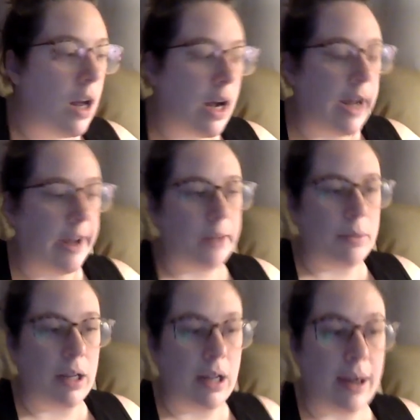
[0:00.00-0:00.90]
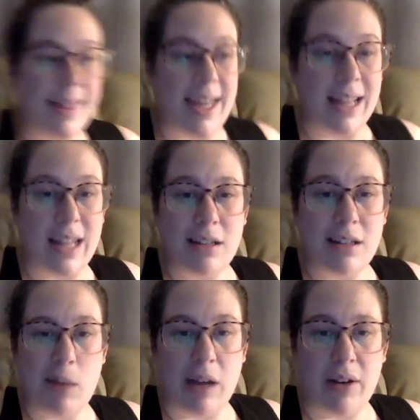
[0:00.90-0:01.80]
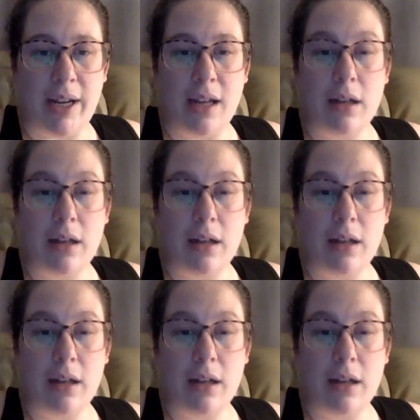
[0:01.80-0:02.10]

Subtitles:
I think that's about it.